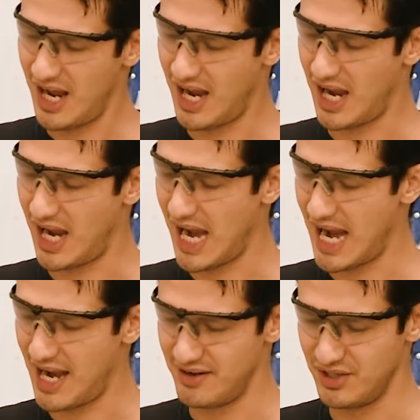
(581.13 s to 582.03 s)

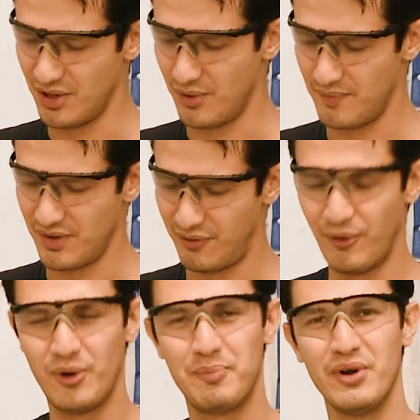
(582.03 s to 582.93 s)
And you know, the
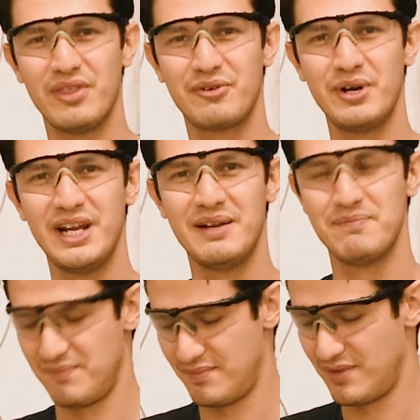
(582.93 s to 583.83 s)

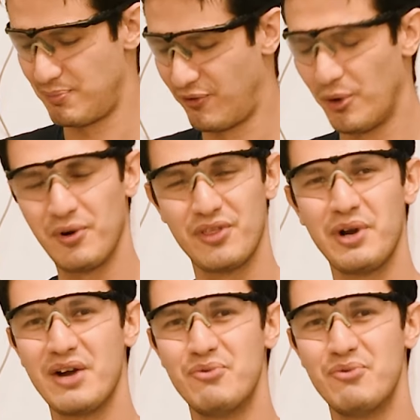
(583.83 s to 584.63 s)
4.3 I